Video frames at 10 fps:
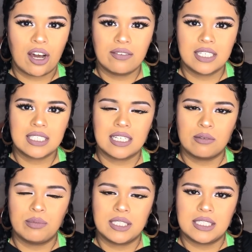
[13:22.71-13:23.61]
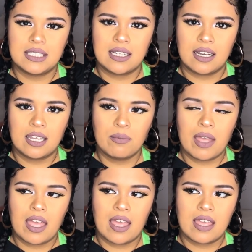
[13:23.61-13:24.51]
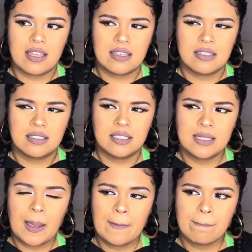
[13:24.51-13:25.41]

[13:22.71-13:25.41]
obviously a busy time, and